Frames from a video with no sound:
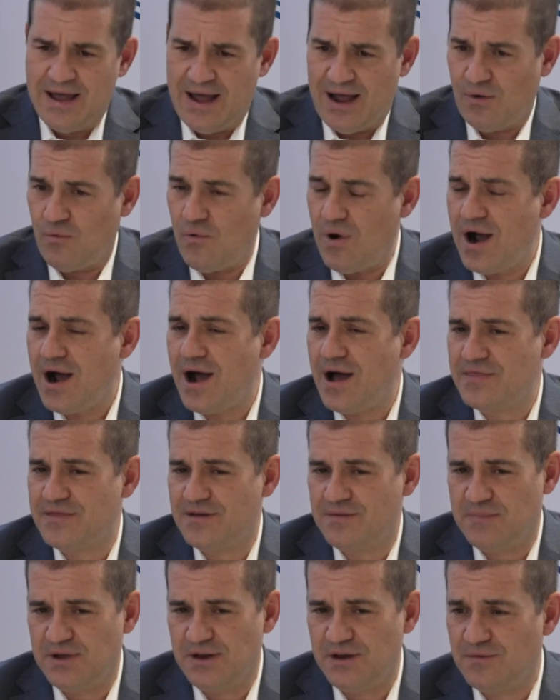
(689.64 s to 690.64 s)
a
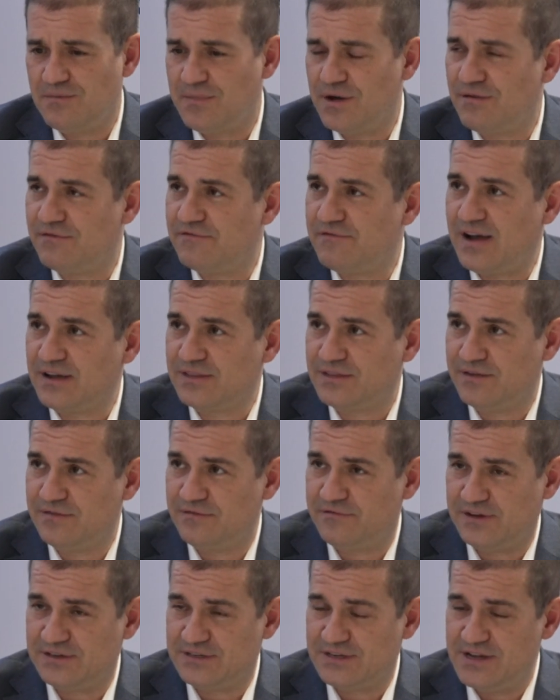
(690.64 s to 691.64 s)
100 million
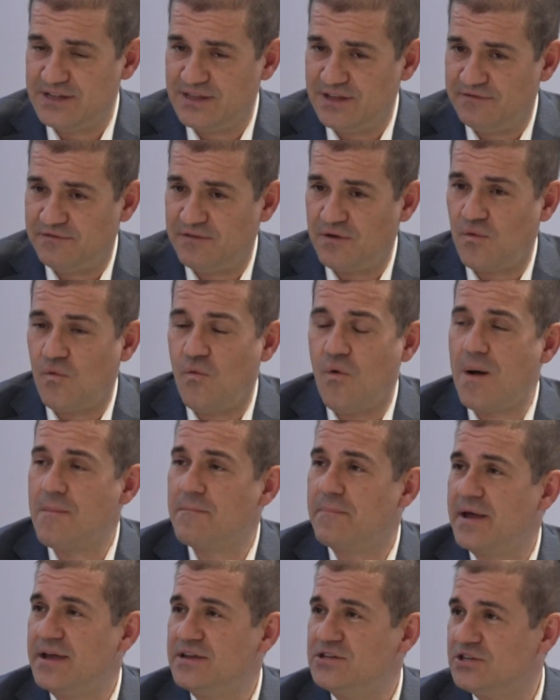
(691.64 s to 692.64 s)
manufacturing facility for
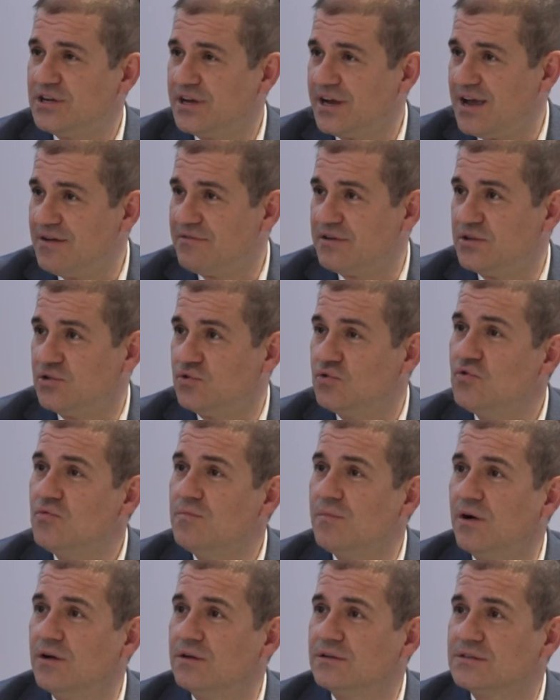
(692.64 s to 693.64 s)
one patient every 2
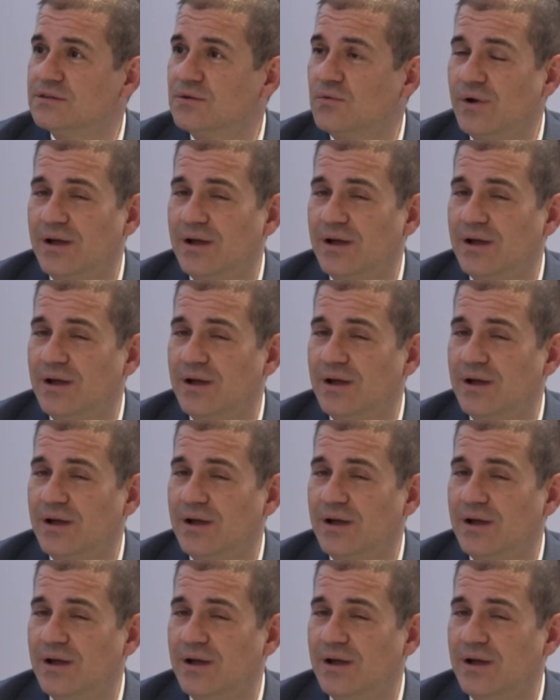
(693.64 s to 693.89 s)
months,